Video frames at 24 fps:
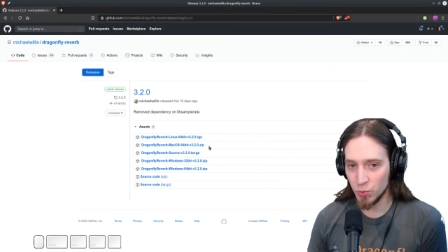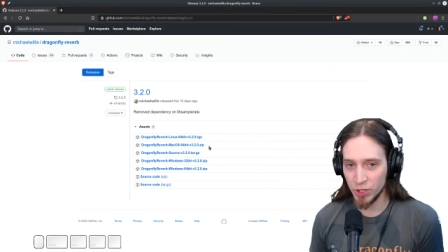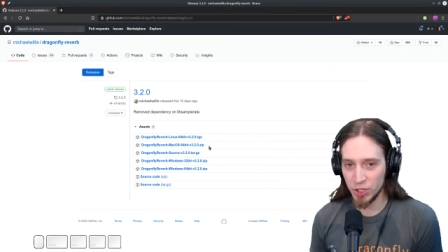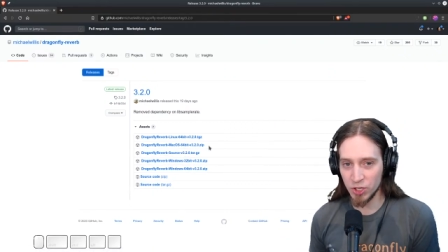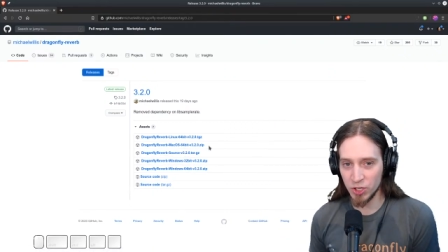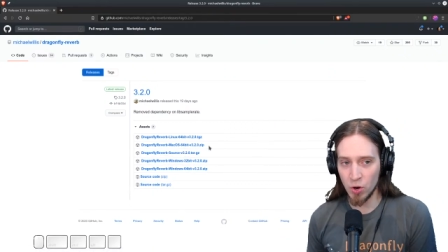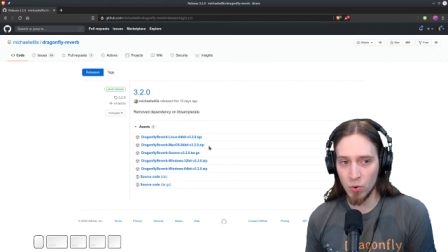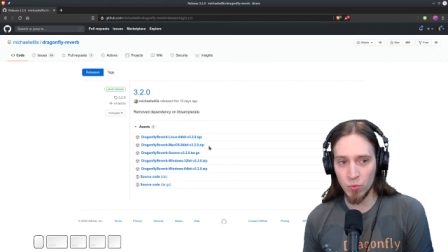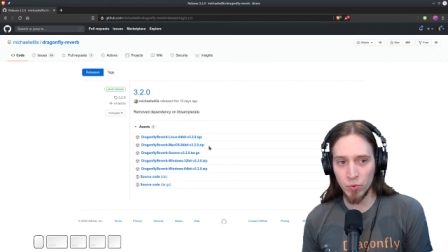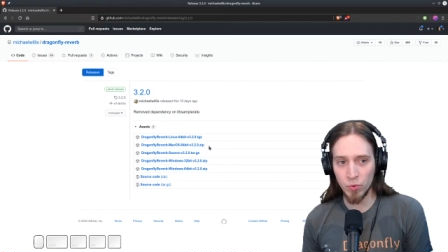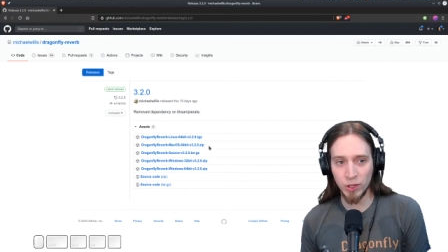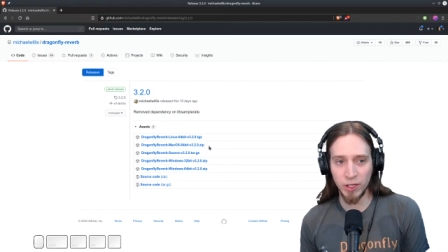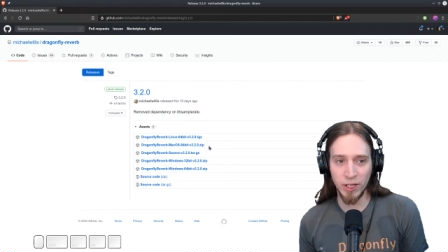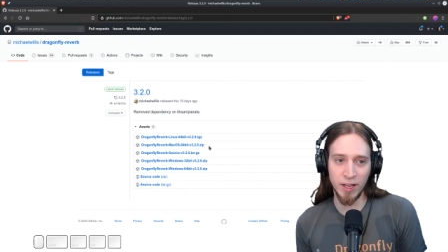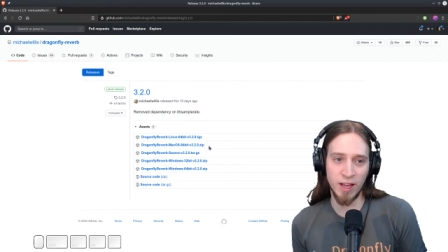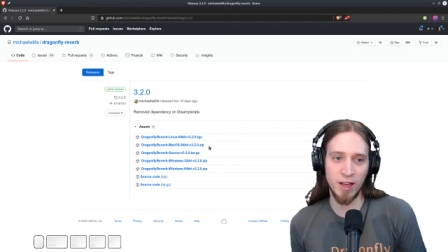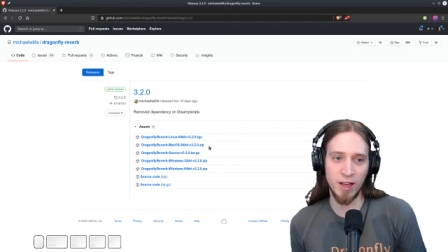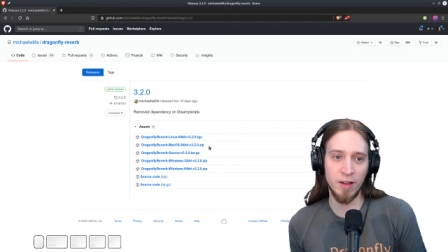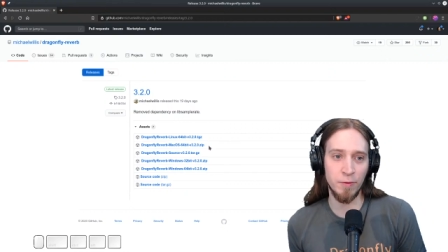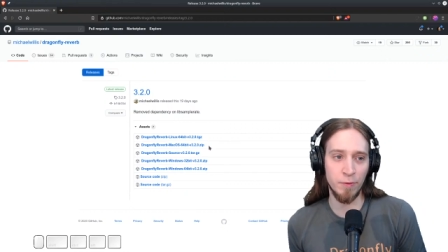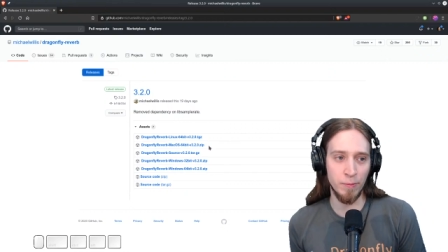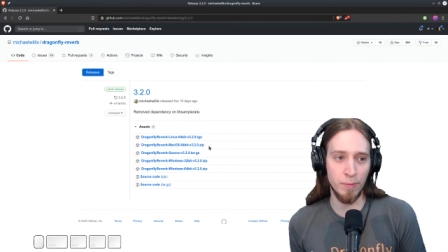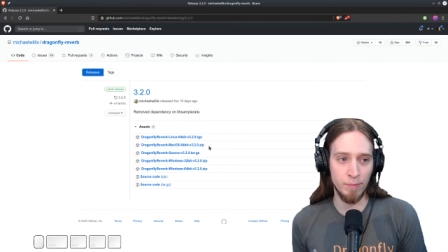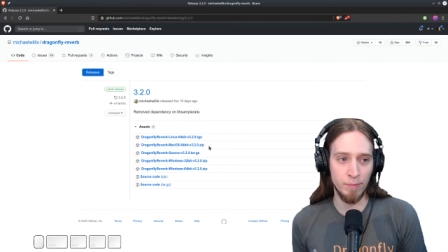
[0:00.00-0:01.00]
we don't really
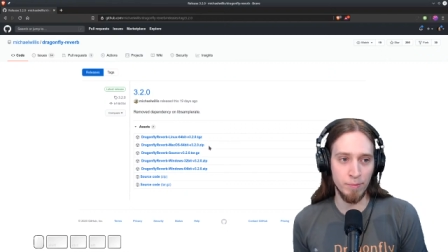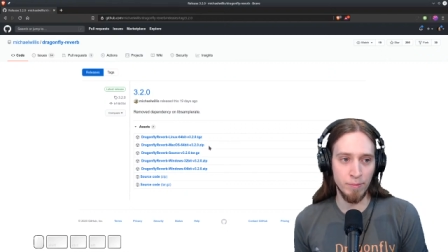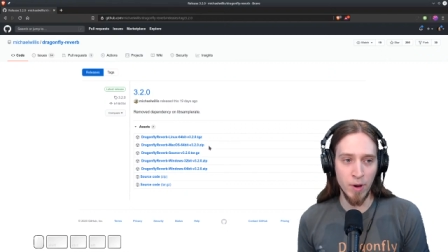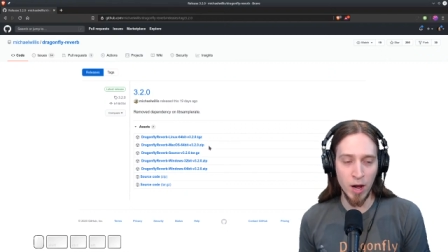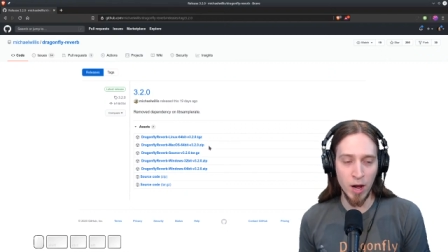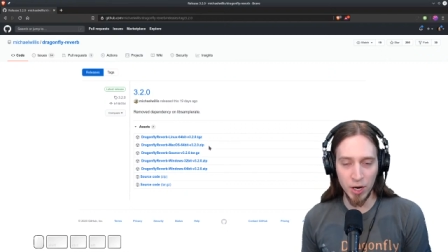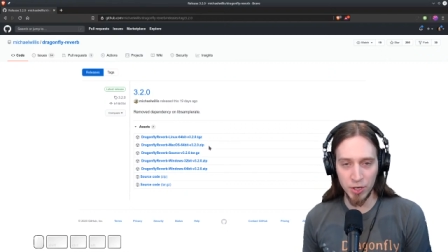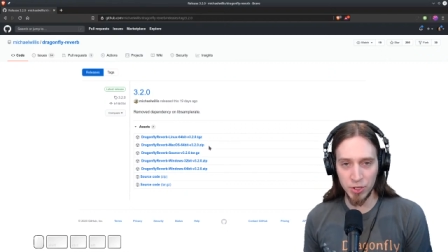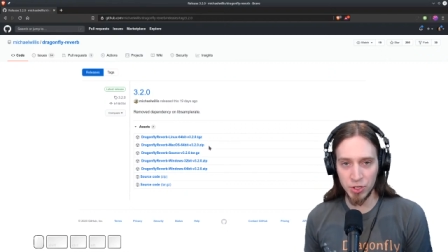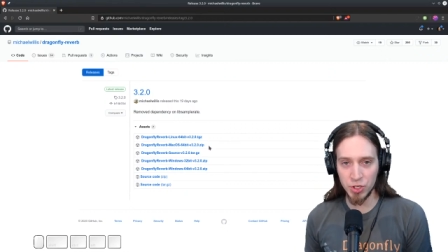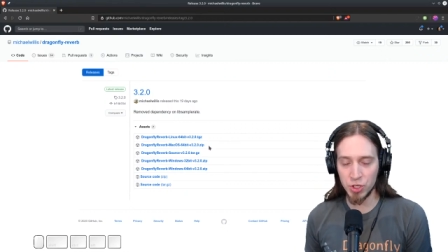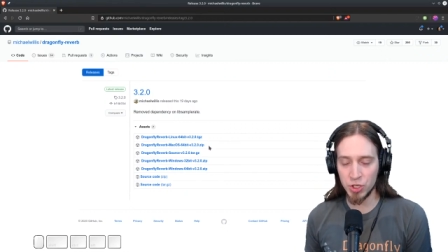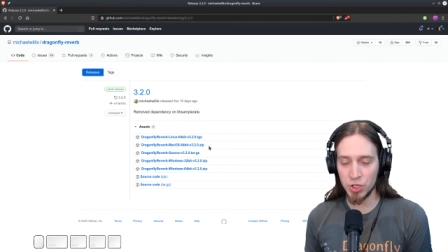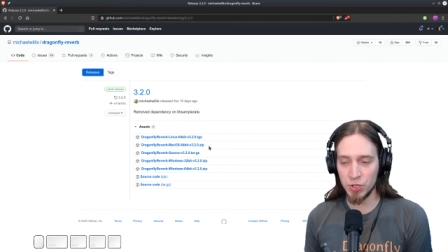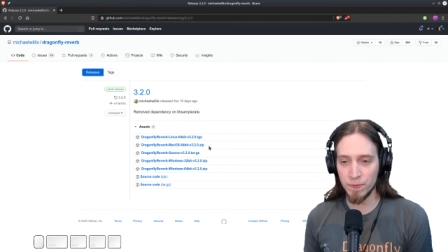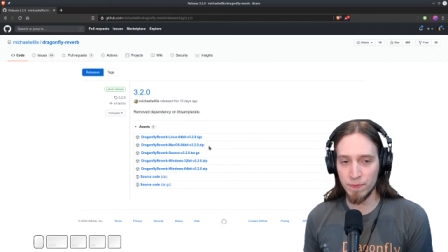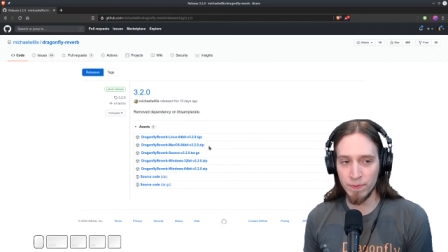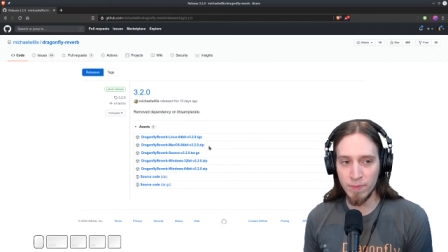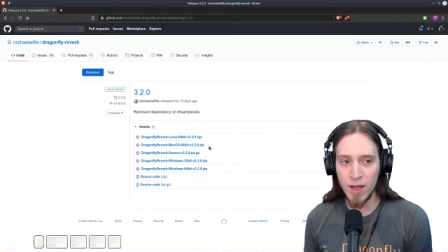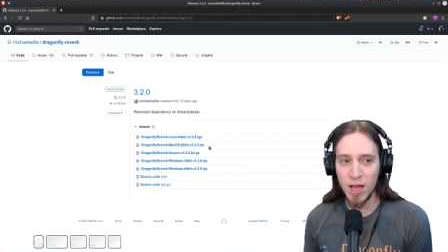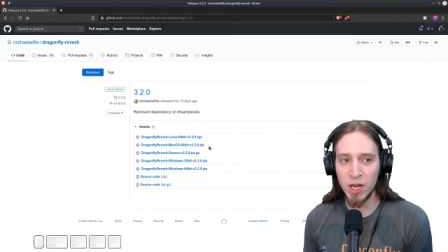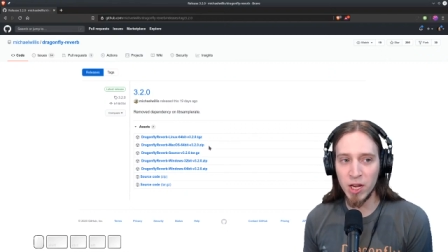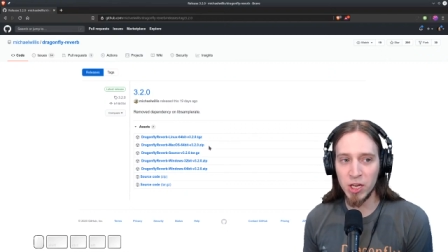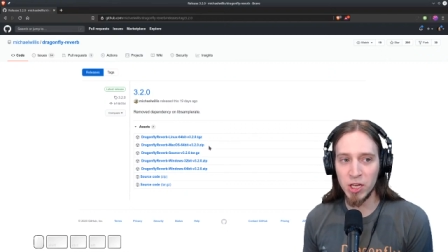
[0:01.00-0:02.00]
have much,
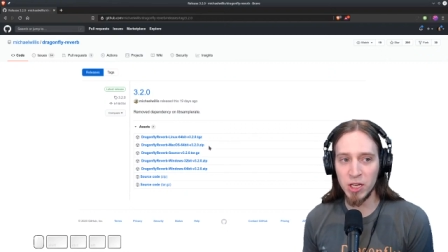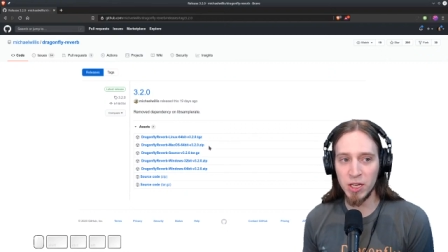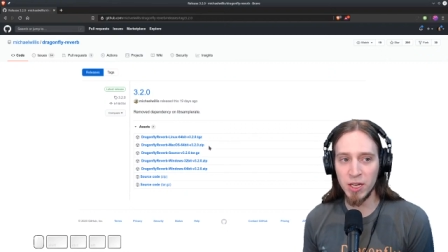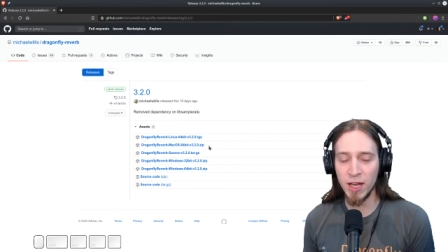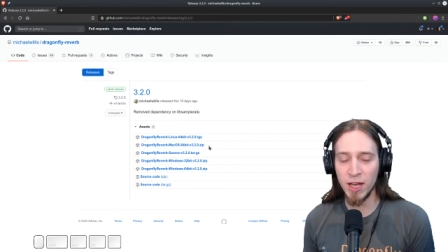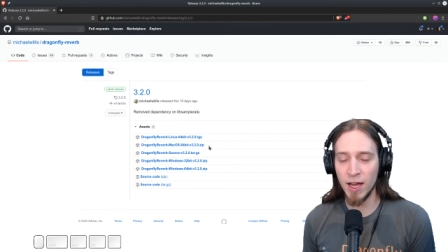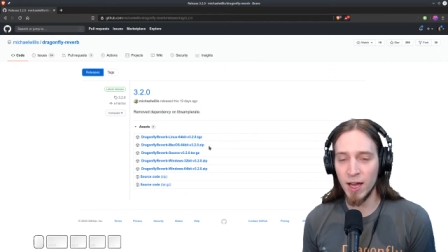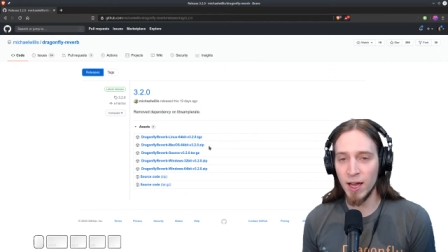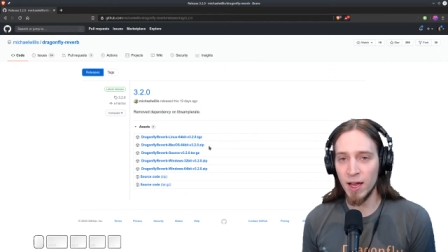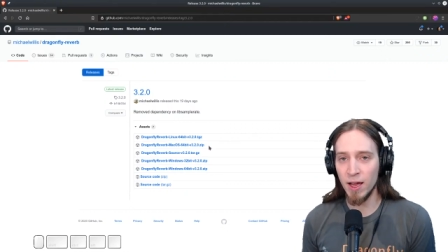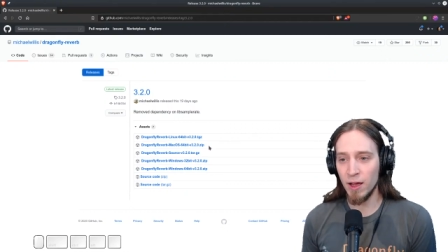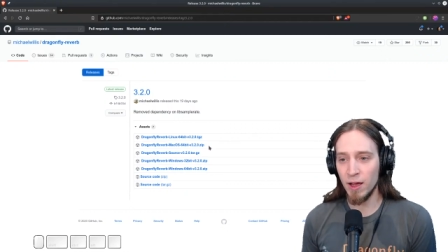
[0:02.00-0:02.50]
many